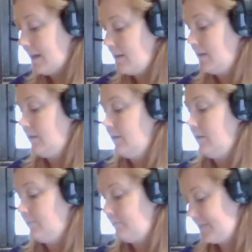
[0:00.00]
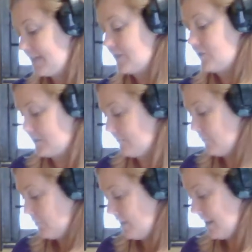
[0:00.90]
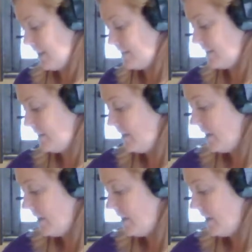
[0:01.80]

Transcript: 8 centers of mooncakes.